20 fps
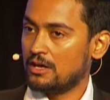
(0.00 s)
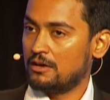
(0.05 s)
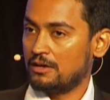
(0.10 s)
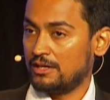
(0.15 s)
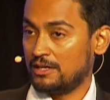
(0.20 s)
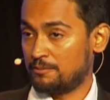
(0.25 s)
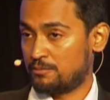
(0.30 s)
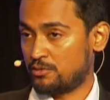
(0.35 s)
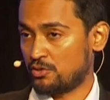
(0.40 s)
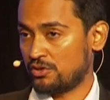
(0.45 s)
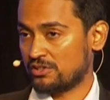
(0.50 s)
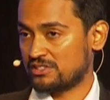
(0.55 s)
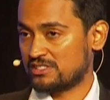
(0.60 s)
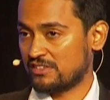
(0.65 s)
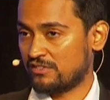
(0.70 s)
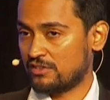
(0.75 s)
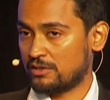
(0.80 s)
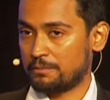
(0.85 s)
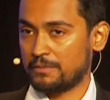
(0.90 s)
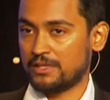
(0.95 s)
in product
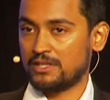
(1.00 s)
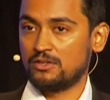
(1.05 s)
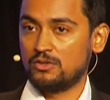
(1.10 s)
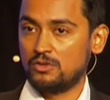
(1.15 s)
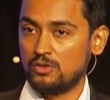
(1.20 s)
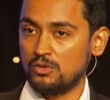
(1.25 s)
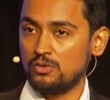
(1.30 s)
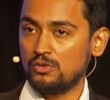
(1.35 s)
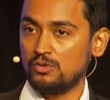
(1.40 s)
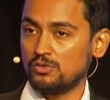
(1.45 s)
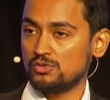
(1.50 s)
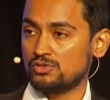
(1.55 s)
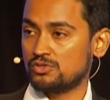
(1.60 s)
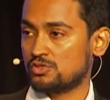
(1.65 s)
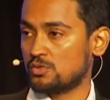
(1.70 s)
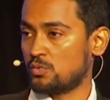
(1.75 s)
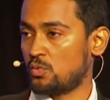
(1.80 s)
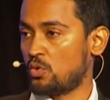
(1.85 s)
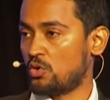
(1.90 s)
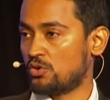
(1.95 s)
development goes
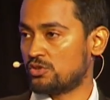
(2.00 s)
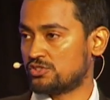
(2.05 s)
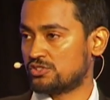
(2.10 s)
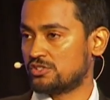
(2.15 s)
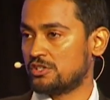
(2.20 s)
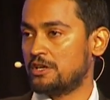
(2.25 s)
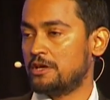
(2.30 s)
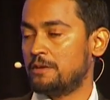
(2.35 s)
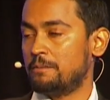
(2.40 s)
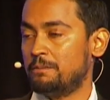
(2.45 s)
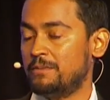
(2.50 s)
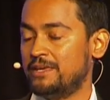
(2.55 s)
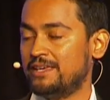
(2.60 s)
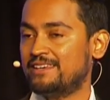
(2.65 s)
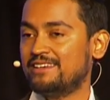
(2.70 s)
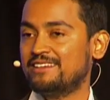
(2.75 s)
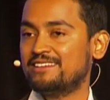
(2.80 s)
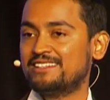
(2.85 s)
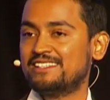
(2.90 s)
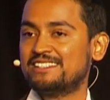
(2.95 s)
towards
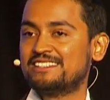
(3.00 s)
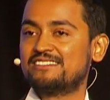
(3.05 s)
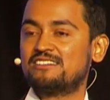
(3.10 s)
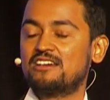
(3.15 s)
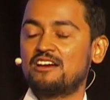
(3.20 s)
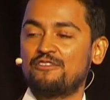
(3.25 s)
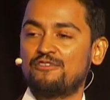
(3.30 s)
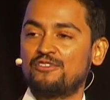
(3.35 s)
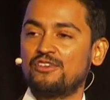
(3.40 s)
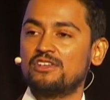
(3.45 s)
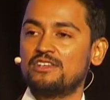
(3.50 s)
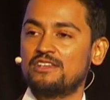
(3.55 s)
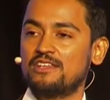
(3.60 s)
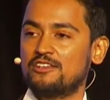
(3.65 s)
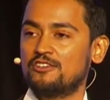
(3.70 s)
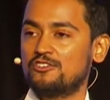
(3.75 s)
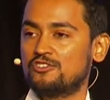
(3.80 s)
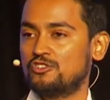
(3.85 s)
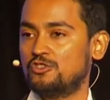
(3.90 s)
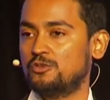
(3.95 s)
making these graphene
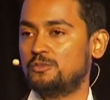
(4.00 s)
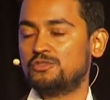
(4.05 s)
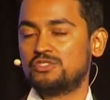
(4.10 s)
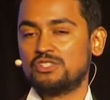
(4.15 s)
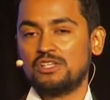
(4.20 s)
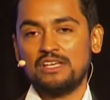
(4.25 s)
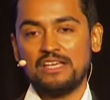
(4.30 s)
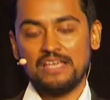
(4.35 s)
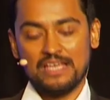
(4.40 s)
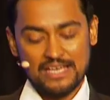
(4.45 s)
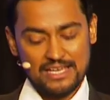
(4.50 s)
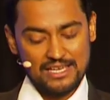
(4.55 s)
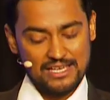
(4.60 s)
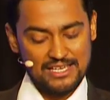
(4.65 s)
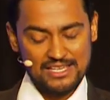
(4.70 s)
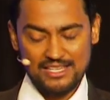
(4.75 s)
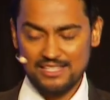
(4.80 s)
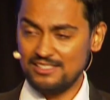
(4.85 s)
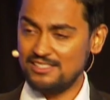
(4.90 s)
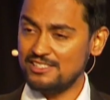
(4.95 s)
nanotubes
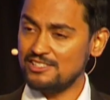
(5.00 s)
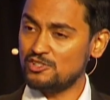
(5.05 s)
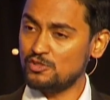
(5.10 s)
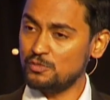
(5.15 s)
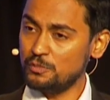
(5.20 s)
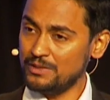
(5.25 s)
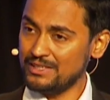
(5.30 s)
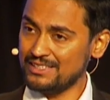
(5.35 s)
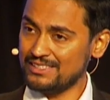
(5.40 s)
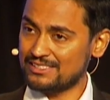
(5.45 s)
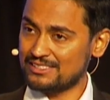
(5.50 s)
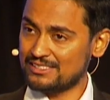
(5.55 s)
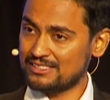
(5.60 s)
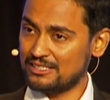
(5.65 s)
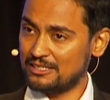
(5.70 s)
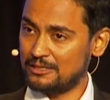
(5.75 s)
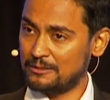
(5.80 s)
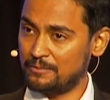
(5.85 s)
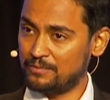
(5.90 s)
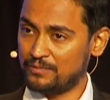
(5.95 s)
easy to mix
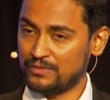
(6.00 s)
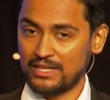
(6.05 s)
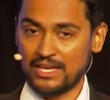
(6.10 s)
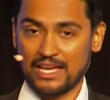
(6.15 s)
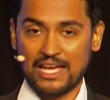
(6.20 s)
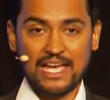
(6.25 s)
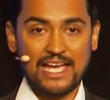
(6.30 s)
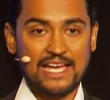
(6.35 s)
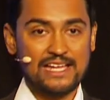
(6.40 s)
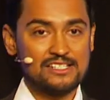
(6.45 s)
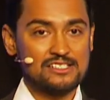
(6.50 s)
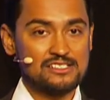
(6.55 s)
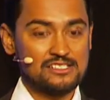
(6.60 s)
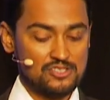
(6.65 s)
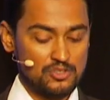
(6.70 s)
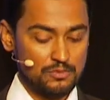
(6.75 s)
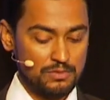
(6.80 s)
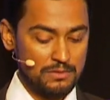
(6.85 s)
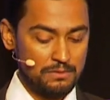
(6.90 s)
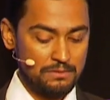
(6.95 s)
and to
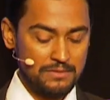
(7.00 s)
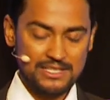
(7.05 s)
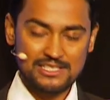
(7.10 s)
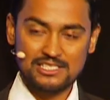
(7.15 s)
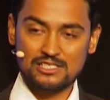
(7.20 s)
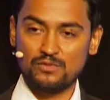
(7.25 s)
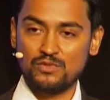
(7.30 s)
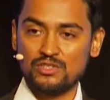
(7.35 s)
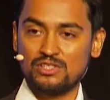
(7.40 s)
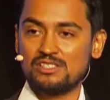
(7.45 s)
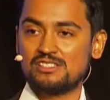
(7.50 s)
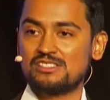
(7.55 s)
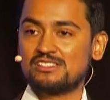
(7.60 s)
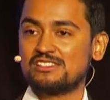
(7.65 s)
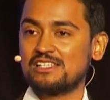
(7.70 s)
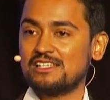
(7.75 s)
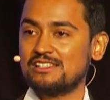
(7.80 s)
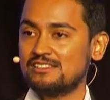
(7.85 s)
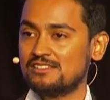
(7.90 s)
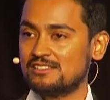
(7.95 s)
be mixed with the
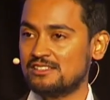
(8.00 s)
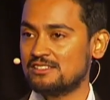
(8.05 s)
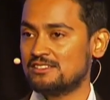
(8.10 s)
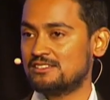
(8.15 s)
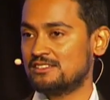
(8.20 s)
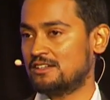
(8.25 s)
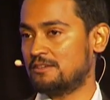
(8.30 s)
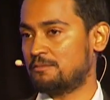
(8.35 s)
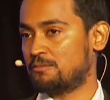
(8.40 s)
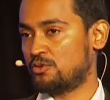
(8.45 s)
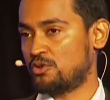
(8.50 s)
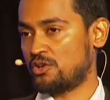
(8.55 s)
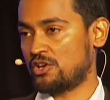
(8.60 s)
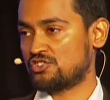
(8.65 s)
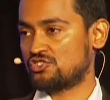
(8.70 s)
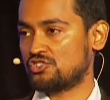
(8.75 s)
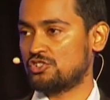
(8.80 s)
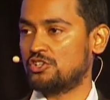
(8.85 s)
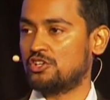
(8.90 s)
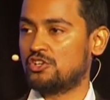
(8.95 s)
standard
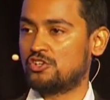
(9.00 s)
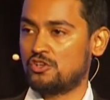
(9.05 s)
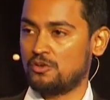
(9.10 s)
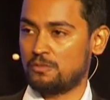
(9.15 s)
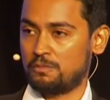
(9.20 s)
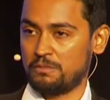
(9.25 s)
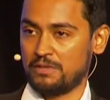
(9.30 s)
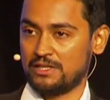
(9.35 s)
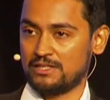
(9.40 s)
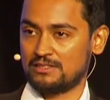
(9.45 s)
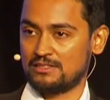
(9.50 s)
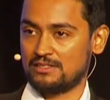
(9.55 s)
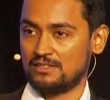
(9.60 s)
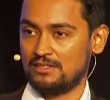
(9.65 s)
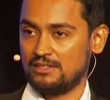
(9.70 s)
production equipment.